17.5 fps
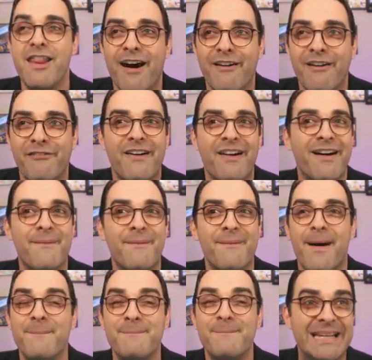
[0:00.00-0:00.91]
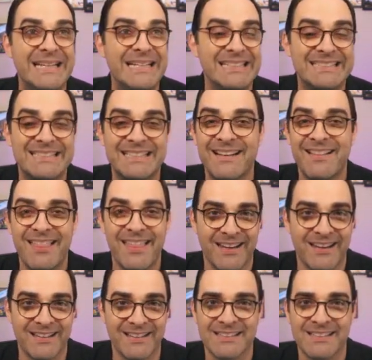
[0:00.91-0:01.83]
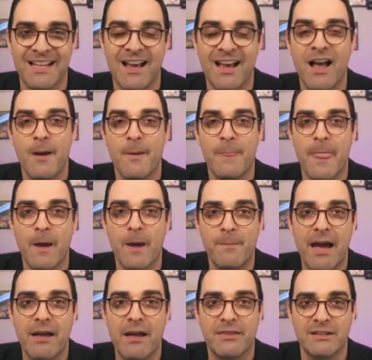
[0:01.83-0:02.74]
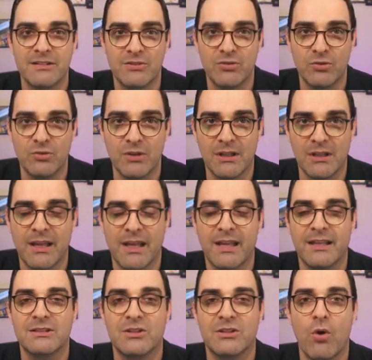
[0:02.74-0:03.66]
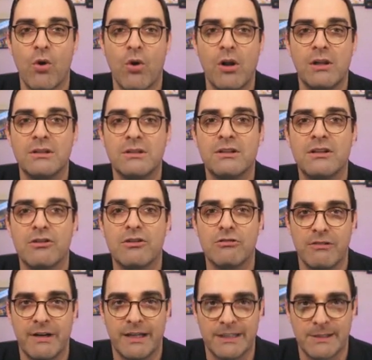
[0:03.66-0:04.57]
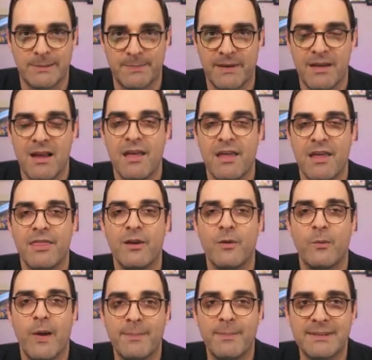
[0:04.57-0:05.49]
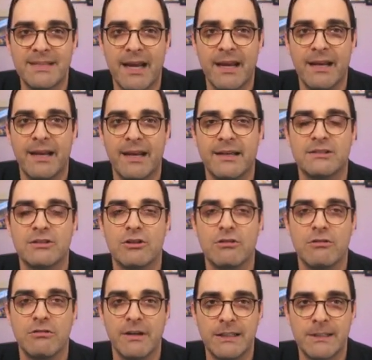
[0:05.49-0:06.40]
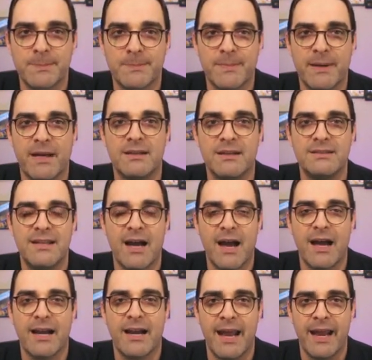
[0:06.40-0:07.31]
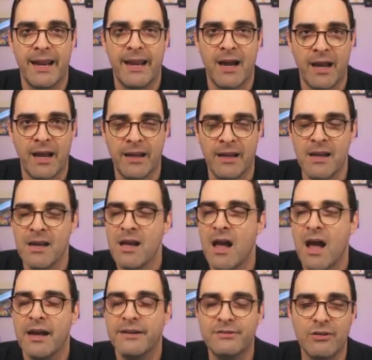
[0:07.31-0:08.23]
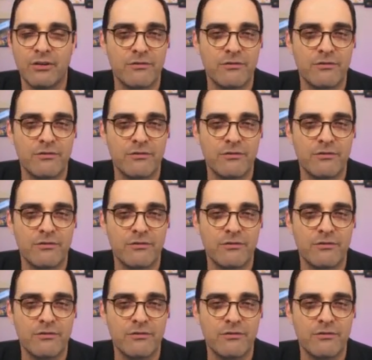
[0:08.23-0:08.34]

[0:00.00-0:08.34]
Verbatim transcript: enough amazing things about this tool. It's called Krisp. The website is krisp.ai. I